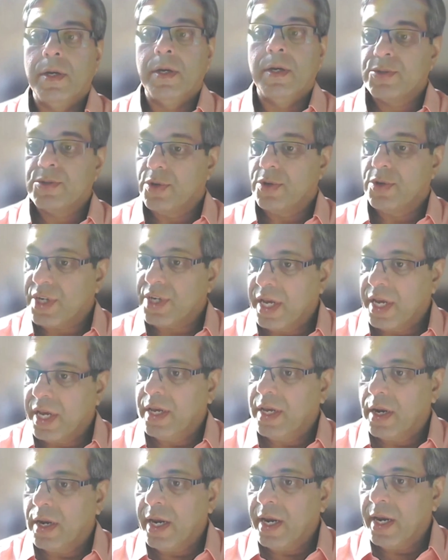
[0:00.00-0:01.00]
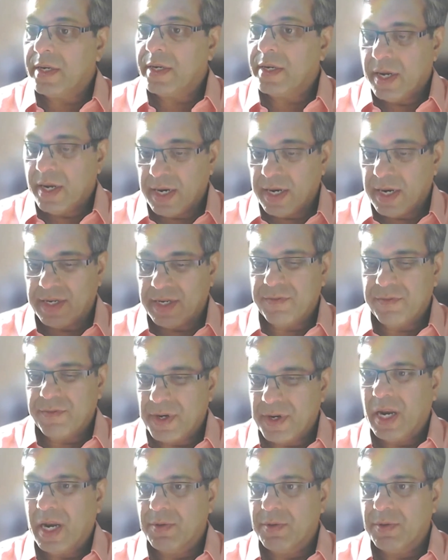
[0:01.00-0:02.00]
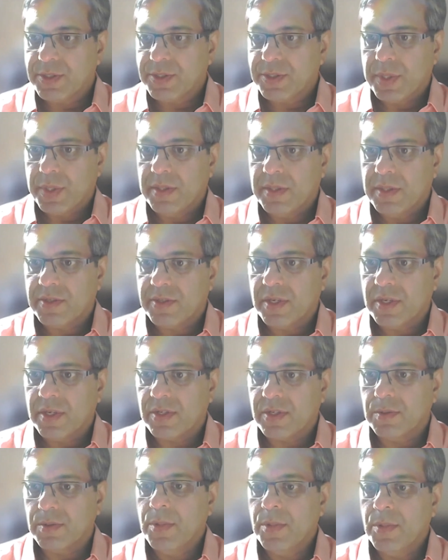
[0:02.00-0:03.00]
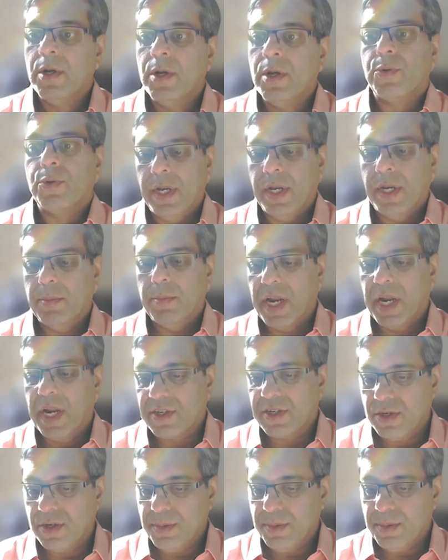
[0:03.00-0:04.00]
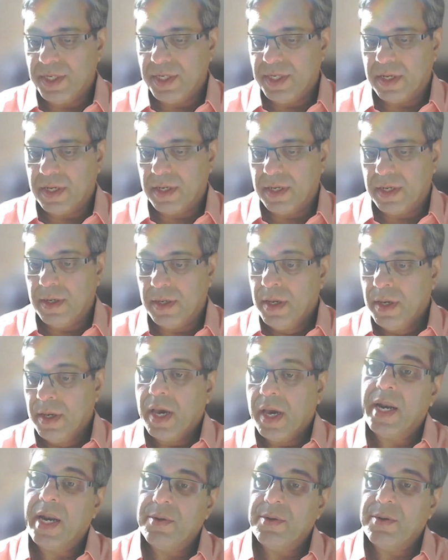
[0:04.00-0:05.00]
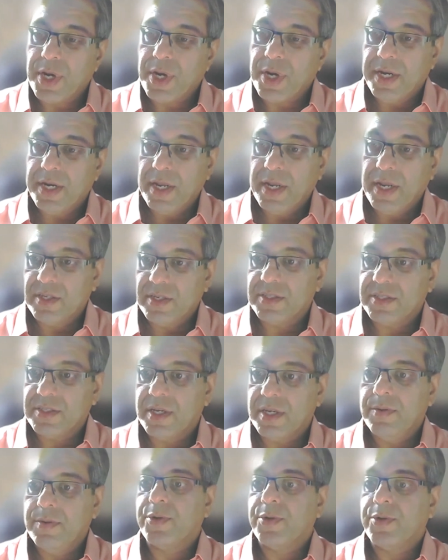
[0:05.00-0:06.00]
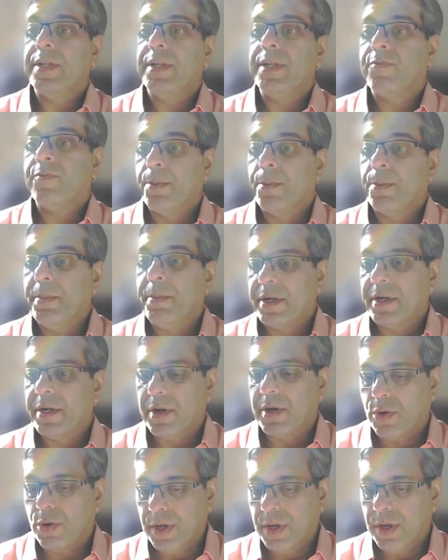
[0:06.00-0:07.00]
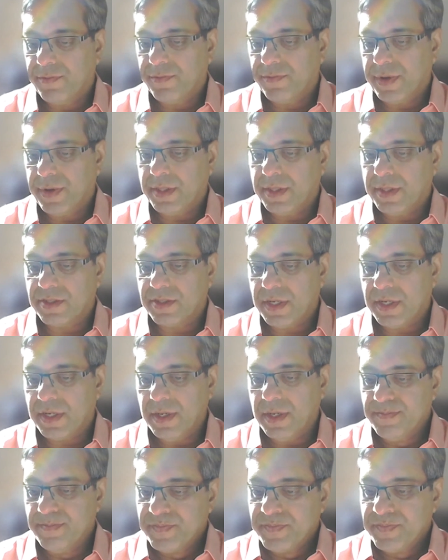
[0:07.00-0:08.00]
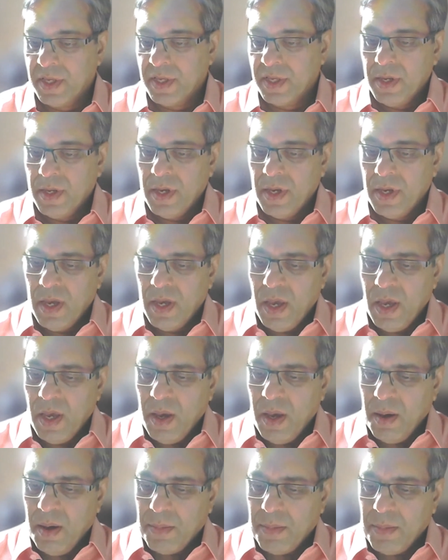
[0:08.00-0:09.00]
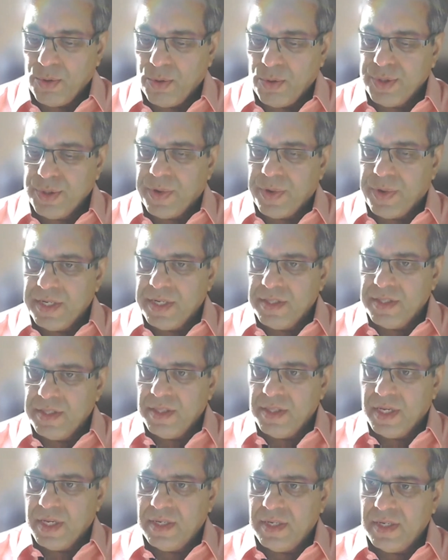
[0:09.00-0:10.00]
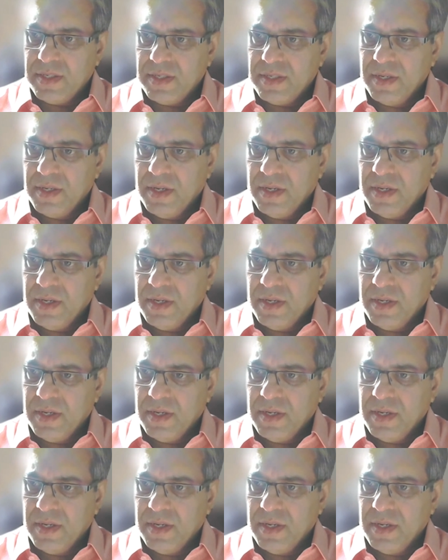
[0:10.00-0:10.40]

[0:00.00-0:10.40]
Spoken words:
So shining a light at different levels within the system to enable action to be taken, and advocating, as I said, for better recording of ethnicity. But also wider than that,